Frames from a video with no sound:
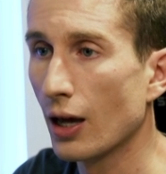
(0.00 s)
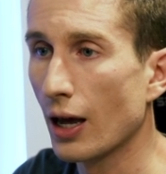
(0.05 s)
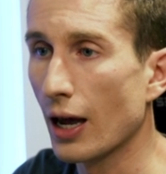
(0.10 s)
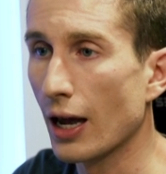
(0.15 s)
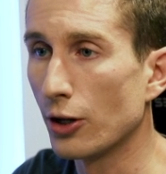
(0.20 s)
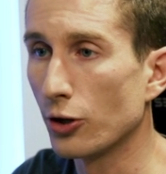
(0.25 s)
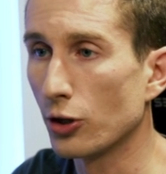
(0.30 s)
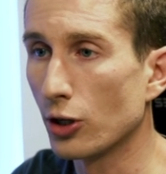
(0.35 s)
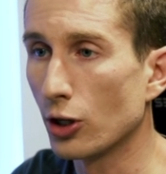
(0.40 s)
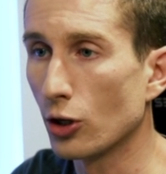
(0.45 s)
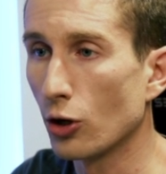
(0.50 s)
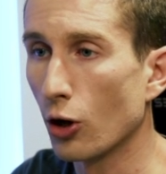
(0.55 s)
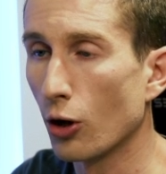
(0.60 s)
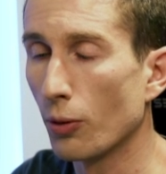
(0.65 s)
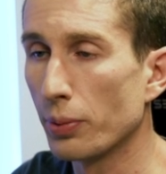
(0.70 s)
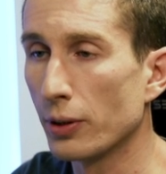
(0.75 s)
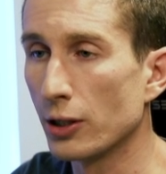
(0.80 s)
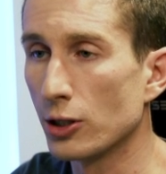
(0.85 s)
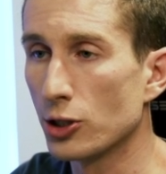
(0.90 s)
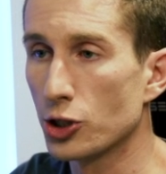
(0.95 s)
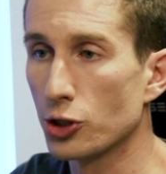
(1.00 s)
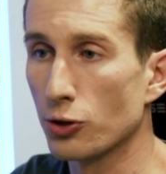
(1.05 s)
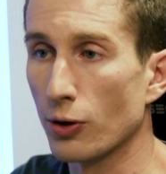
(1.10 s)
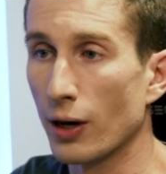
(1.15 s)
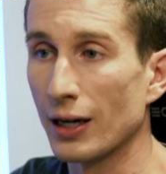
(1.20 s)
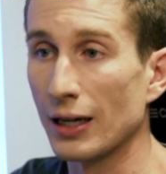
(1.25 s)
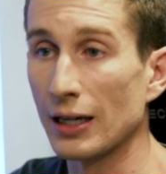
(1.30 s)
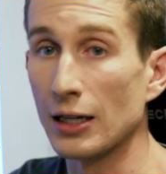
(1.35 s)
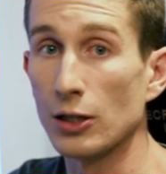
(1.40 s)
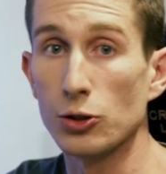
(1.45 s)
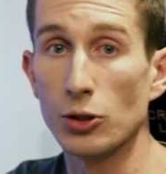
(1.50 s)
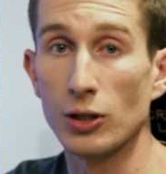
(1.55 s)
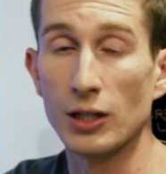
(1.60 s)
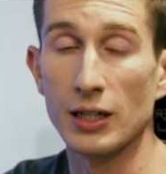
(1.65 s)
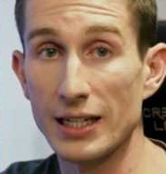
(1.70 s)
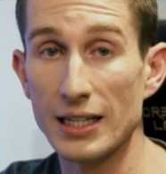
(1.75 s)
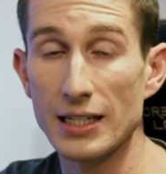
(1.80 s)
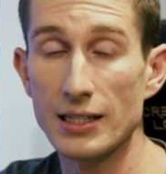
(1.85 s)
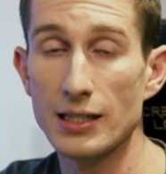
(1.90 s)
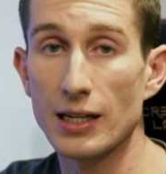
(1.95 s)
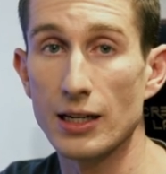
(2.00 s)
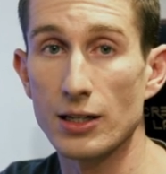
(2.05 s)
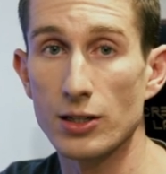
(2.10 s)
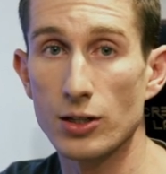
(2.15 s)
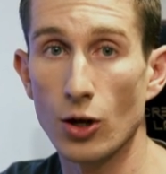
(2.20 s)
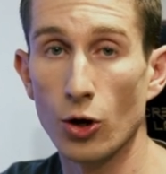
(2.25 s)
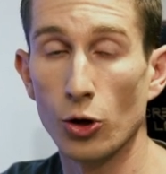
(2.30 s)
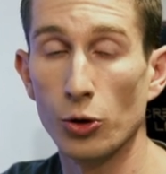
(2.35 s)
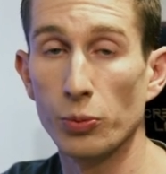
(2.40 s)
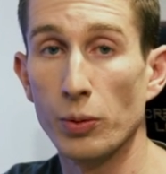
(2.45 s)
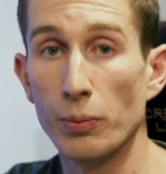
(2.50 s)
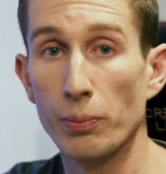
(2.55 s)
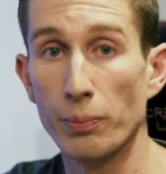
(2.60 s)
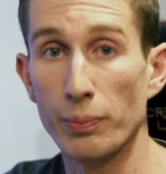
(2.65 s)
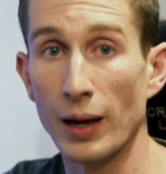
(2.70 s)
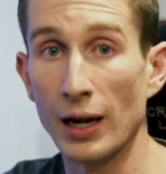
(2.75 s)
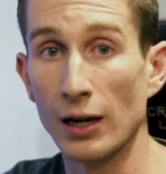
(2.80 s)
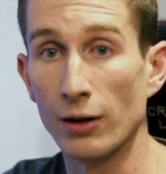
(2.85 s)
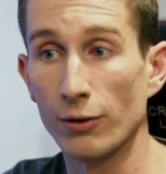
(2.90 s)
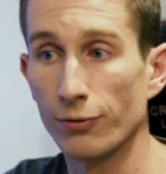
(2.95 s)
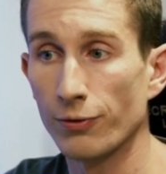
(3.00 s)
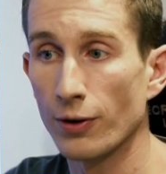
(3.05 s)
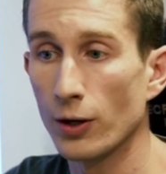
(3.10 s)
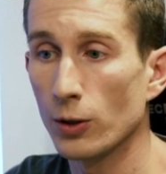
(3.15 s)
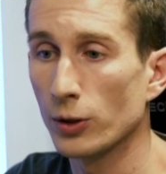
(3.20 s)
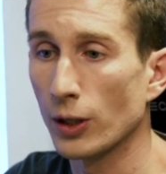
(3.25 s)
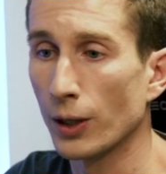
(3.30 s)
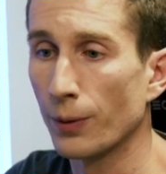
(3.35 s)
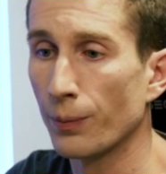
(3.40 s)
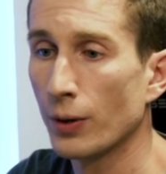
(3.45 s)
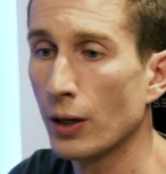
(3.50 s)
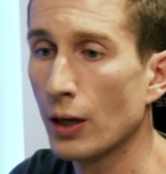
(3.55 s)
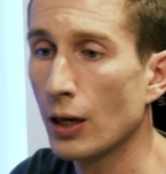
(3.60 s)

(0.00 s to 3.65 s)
and you can copy it straight into the DCS Open Beta folder.